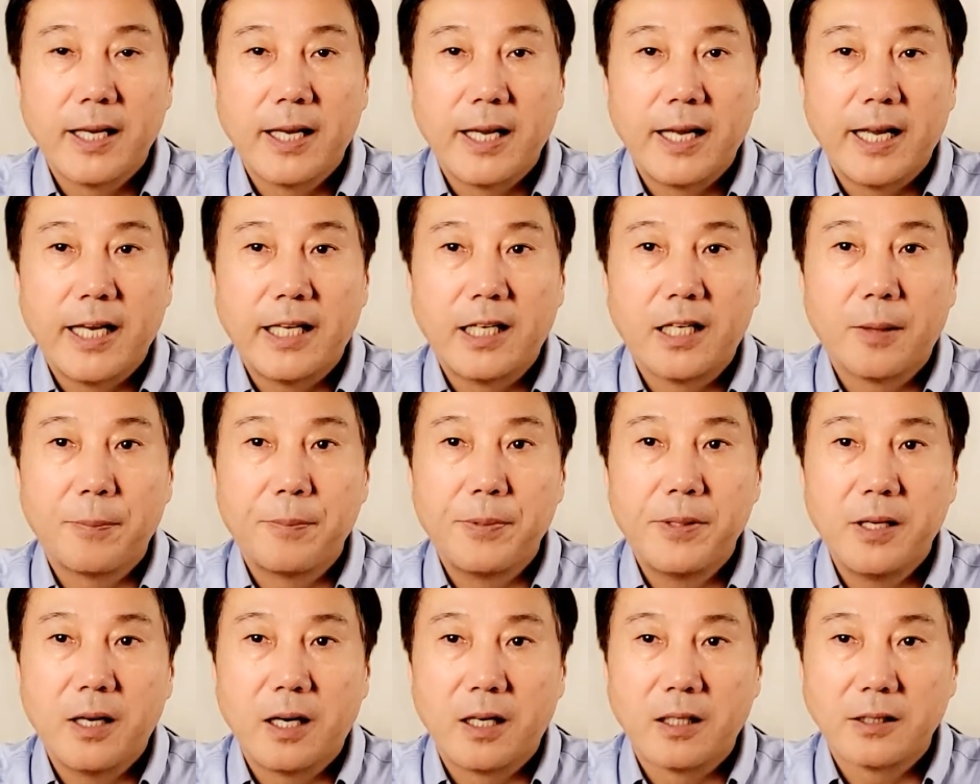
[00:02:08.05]
It
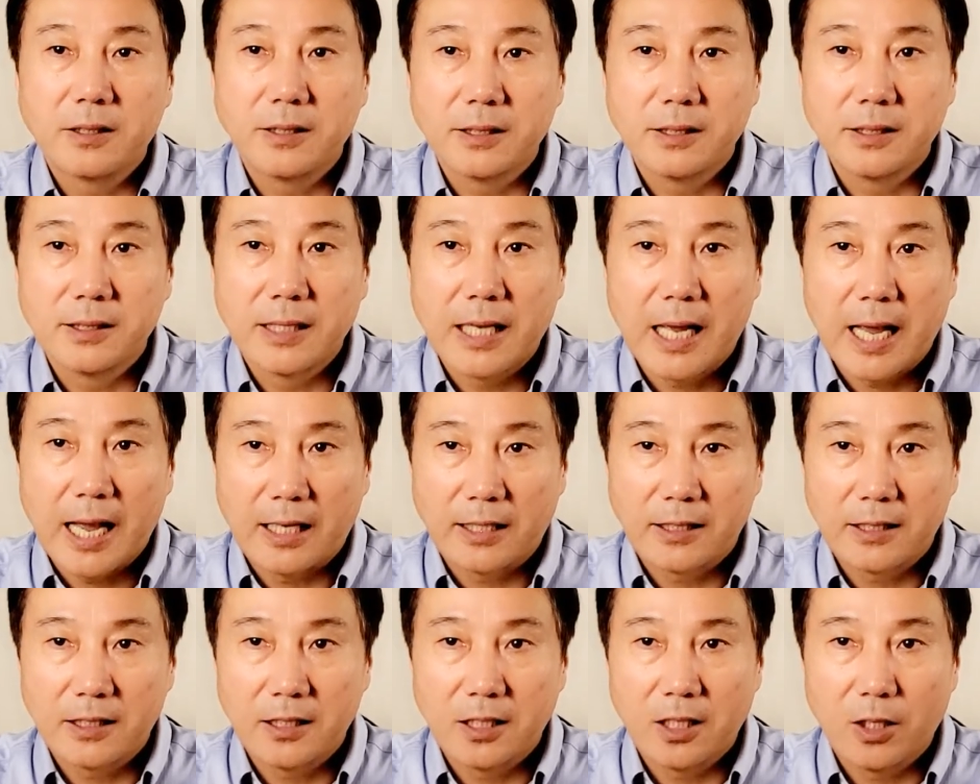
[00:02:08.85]
appears
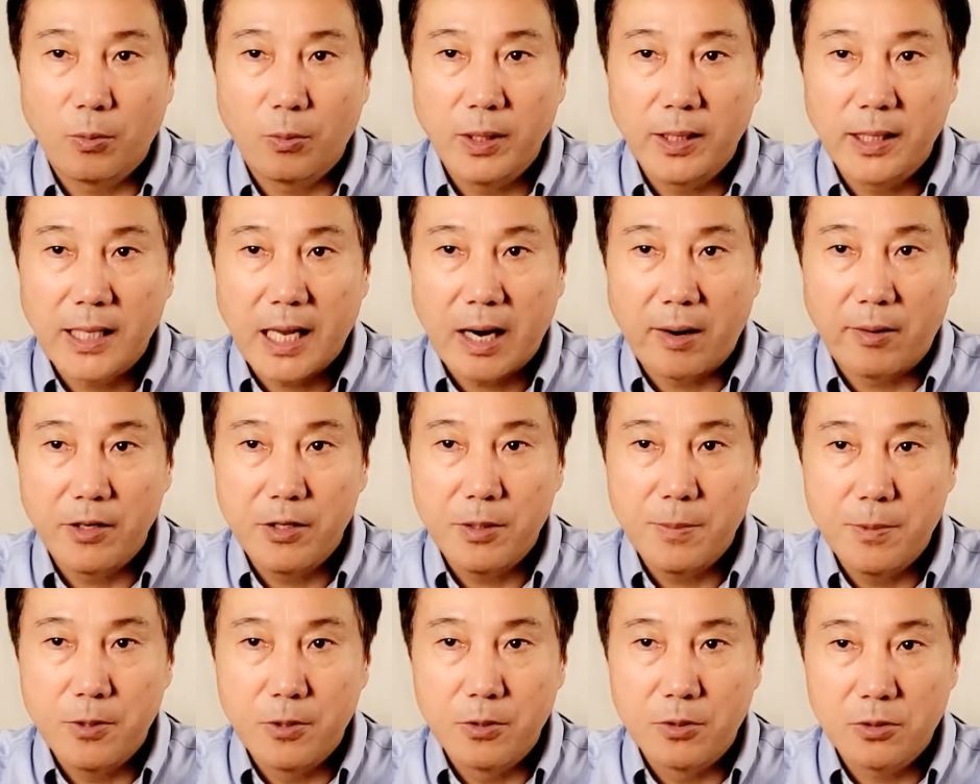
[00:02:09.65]
that when our
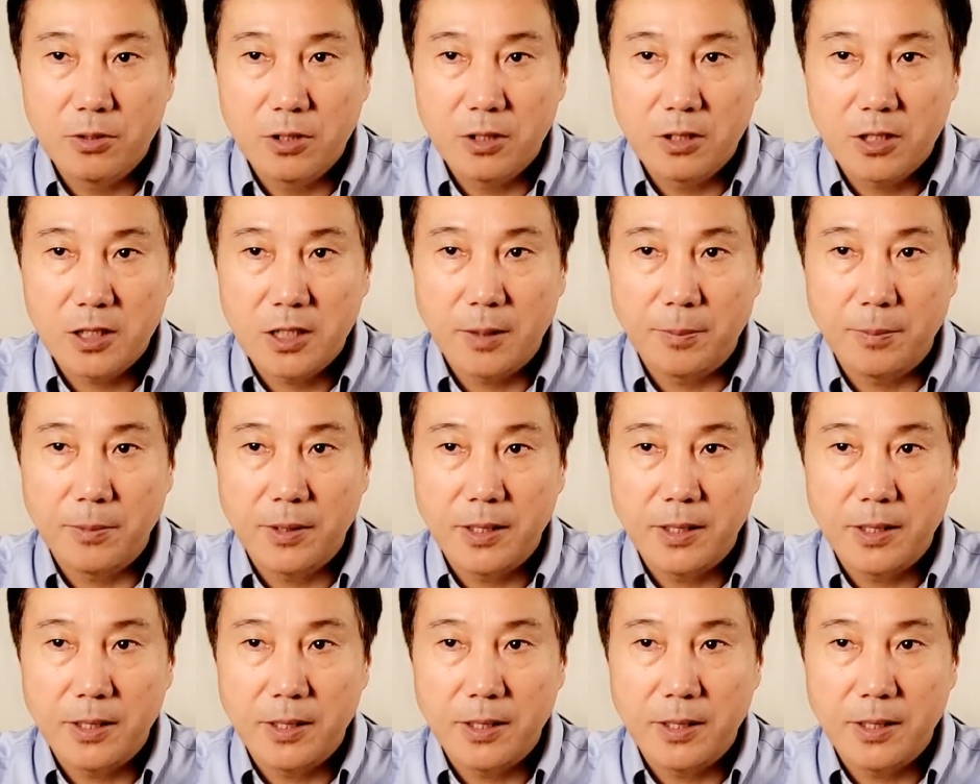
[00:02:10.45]
immune system